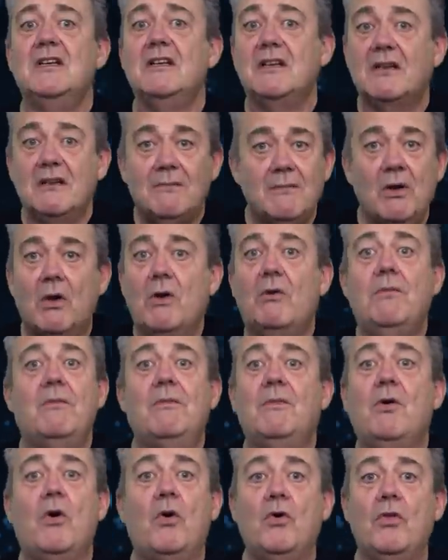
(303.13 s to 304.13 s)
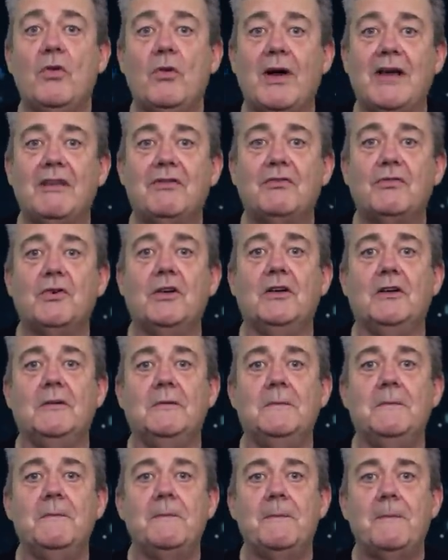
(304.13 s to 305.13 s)
all the way through.
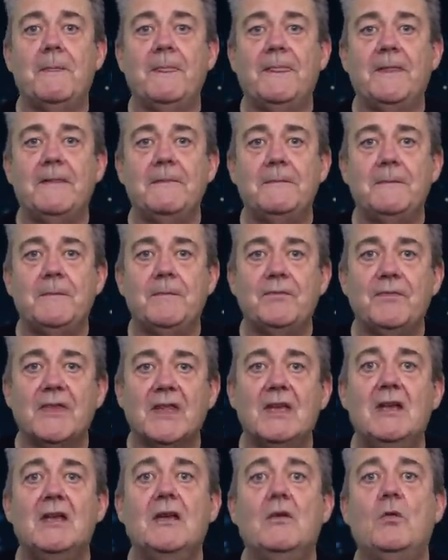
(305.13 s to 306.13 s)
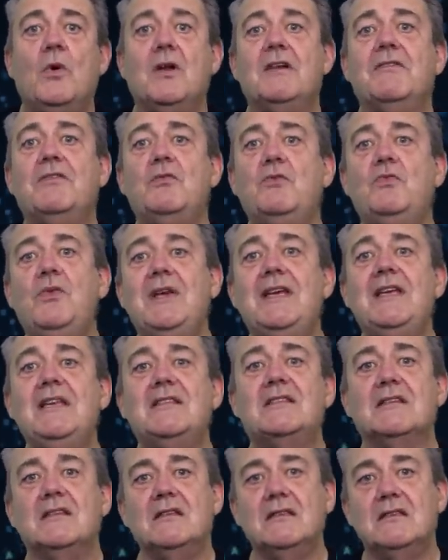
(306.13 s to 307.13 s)
One of the
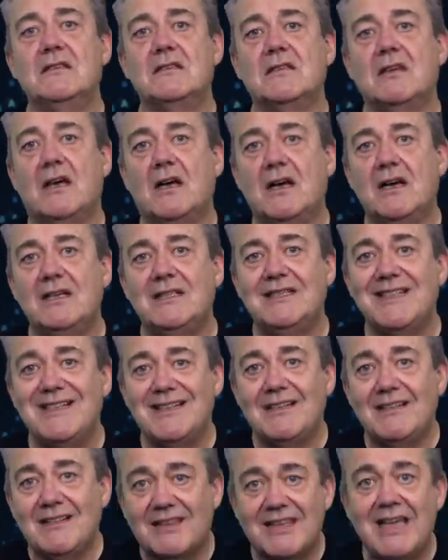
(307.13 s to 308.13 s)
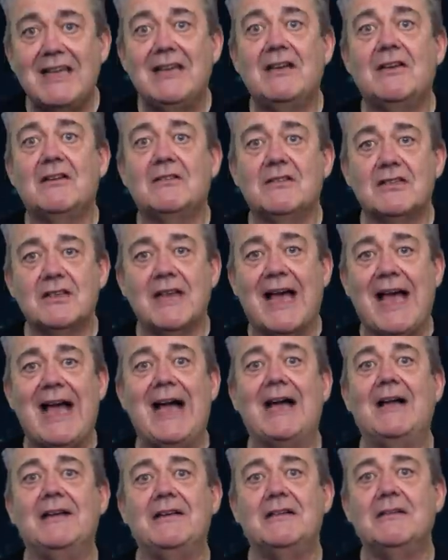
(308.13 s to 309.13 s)
reasons that I didn't think to
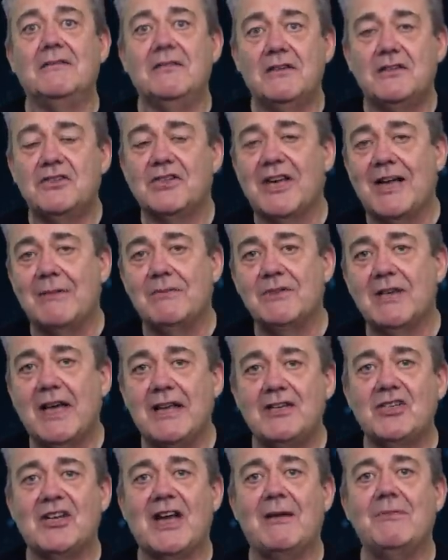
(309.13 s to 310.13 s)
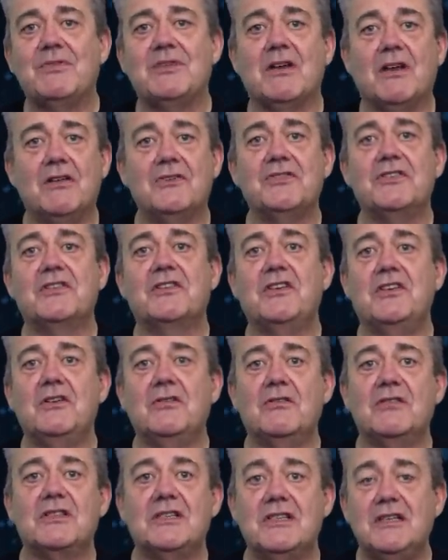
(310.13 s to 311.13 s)
add a chapter on
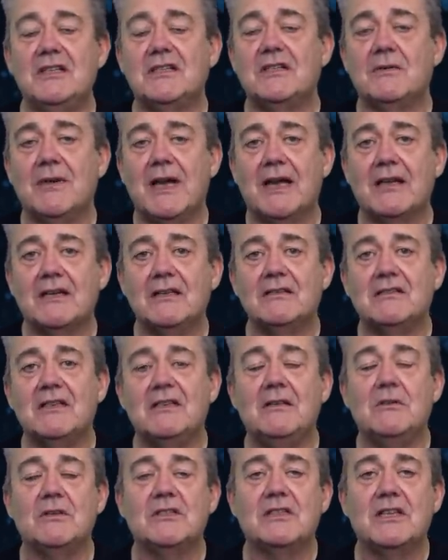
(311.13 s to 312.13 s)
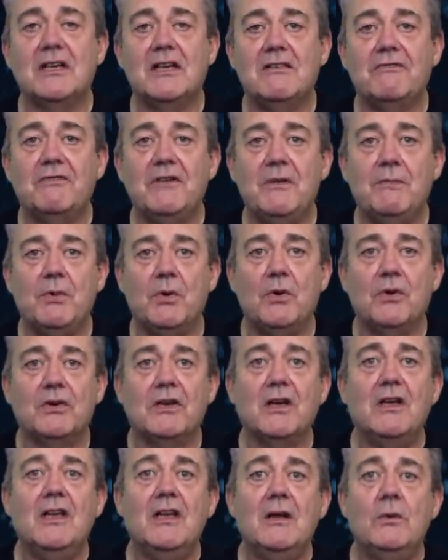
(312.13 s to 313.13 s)
security to our continuous delivery book
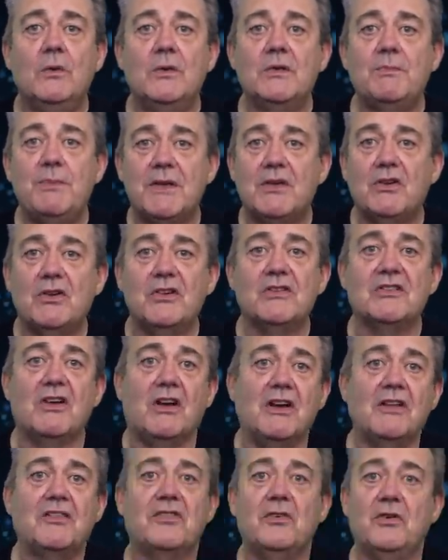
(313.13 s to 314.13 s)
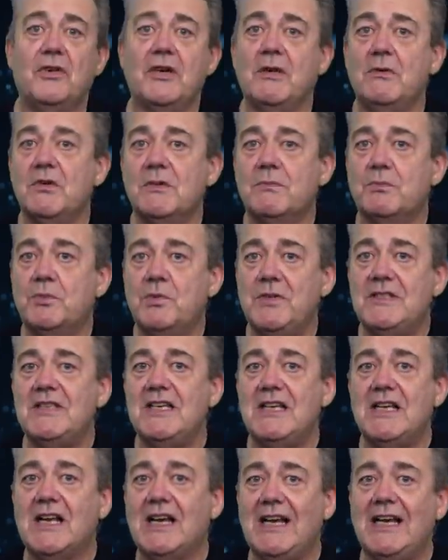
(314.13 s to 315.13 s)
was because I thought it was
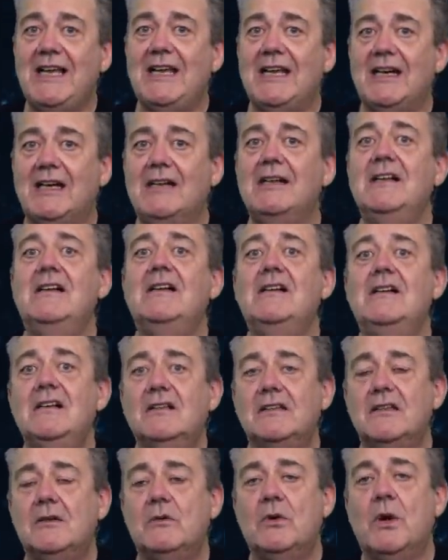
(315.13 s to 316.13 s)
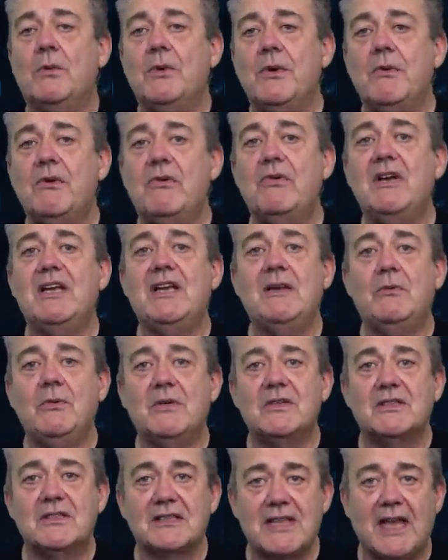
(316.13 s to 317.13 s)
pretty clear that what we were
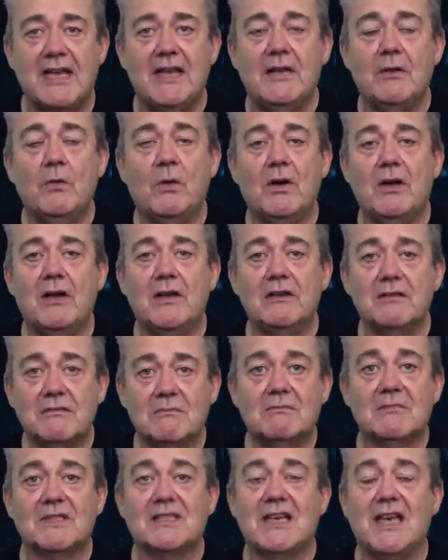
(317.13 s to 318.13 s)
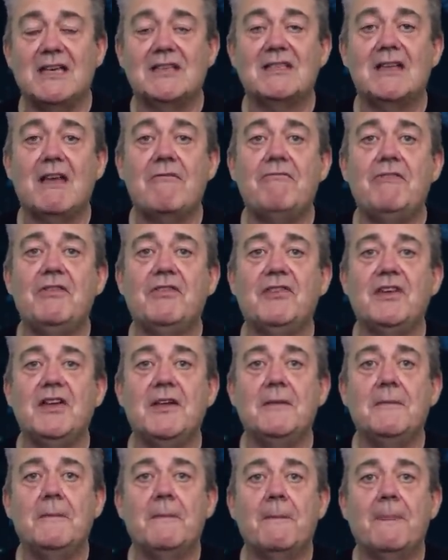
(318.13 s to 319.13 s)
saying was test
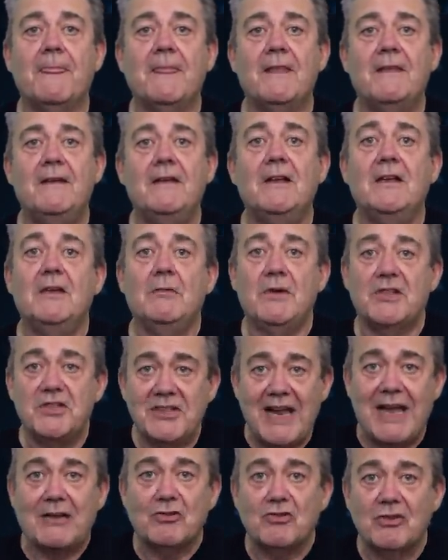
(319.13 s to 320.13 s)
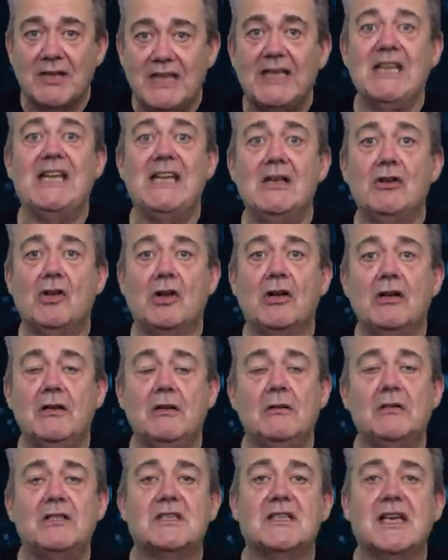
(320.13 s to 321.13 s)
everything, which naturally
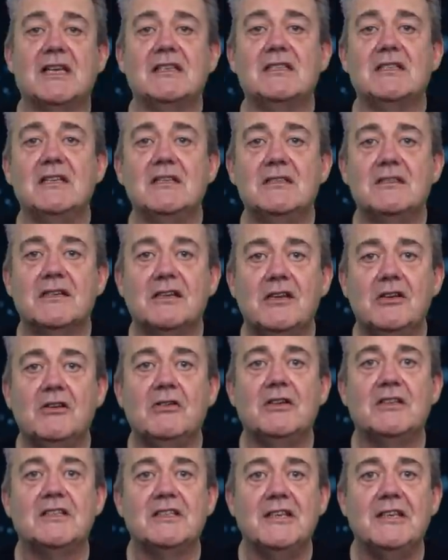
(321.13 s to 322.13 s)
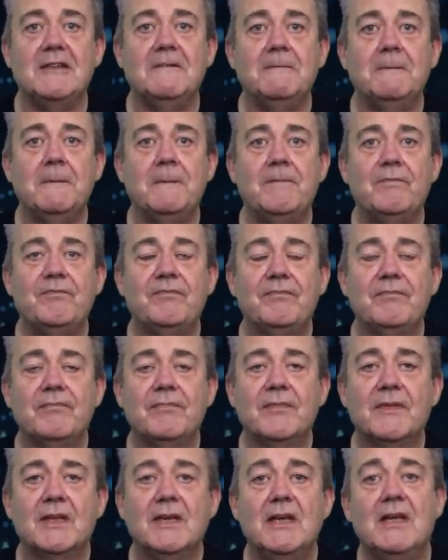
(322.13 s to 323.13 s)
includes testing security.
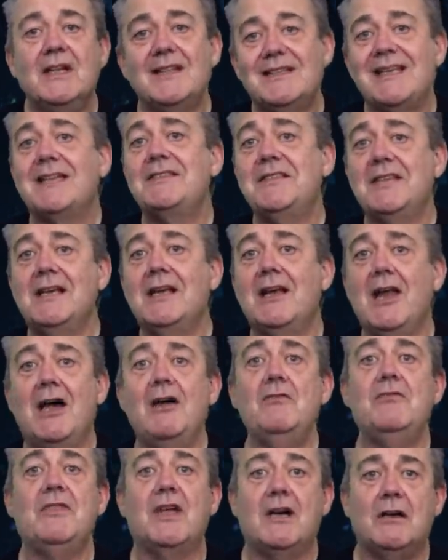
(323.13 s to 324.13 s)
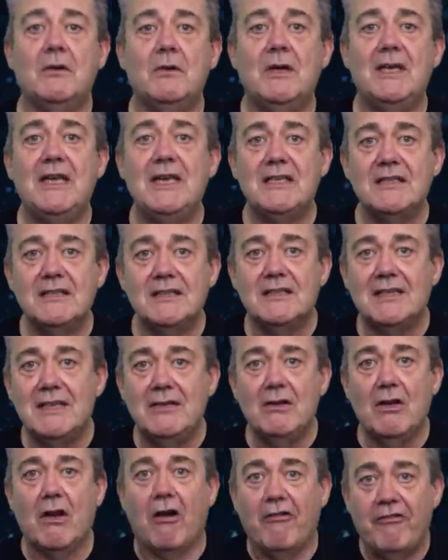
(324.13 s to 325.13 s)
Testing alone, though, isn't
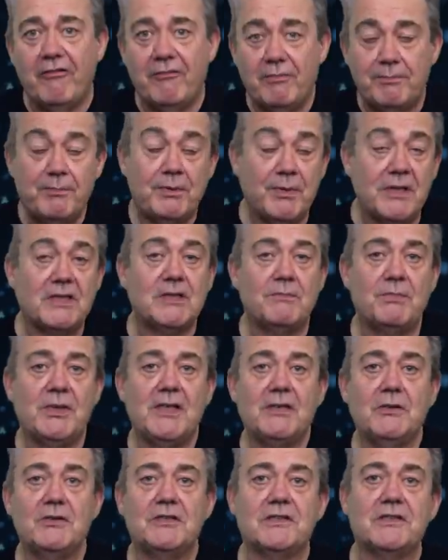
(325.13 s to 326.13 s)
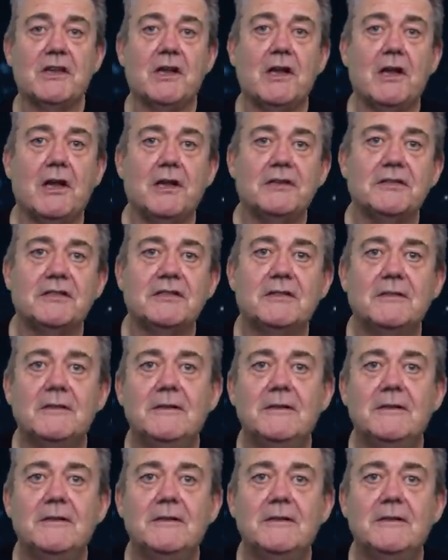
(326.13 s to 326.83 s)
enough, but it's a pretty good start.